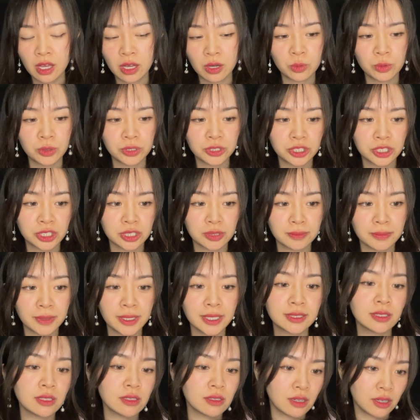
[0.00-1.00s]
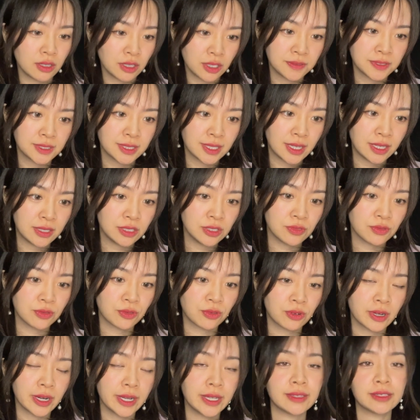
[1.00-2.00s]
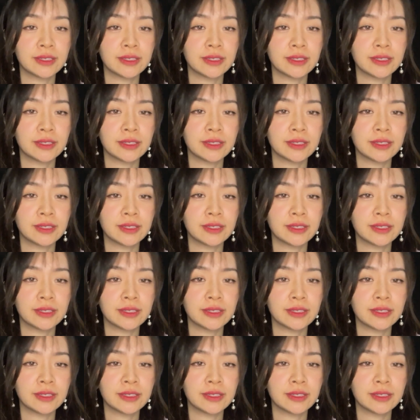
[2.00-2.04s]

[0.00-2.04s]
which makes a lot of sense for a